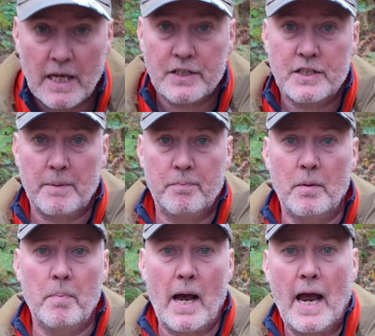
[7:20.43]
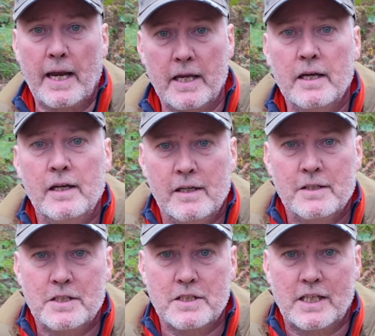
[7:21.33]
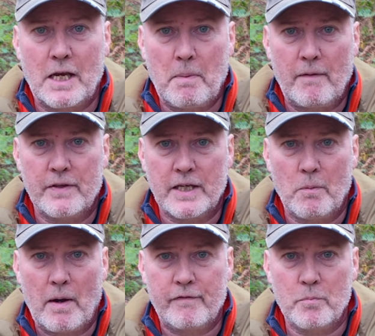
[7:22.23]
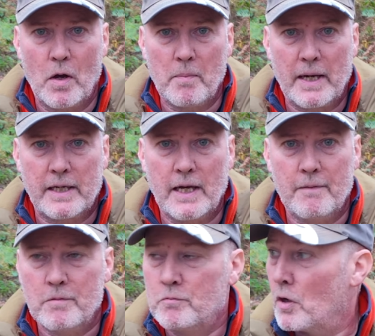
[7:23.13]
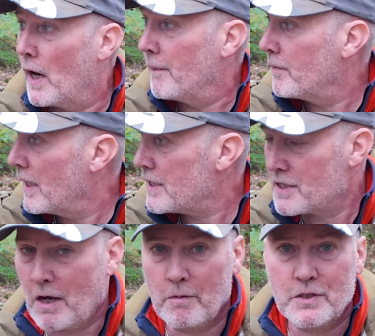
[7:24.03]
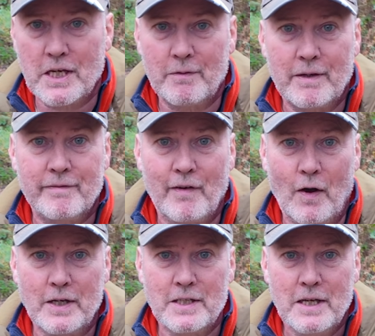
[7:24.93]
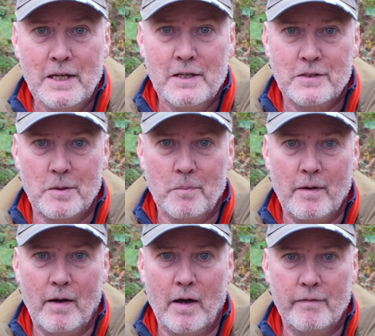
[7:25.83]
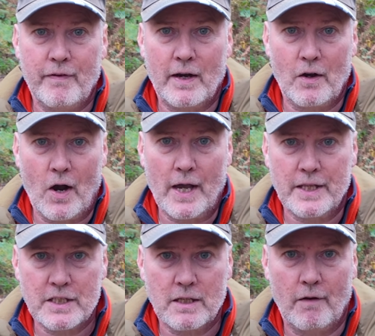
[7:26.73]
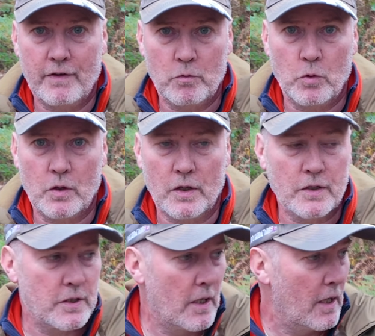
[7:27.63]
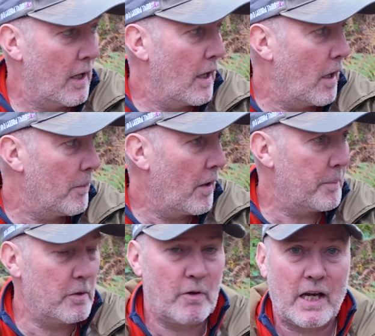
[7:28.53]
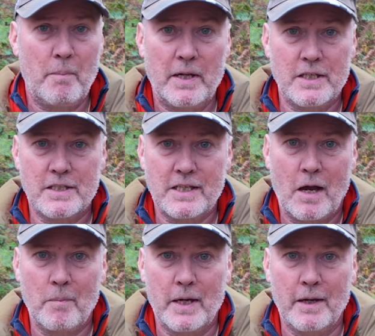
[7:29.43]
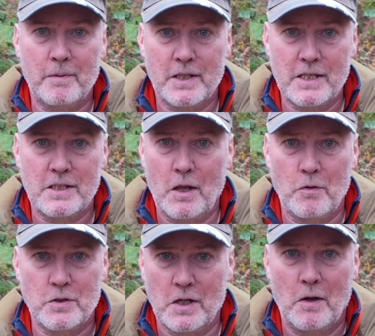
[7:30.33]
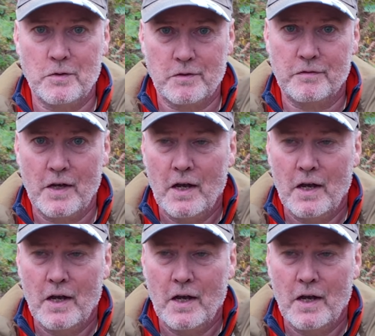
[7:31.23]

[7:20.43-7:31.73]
a separate bag just to keep everything away from my main kit. Right, let's go and see if we can find some fungi in this lovely woodland. I've been recommended to come here because there's loads and loads of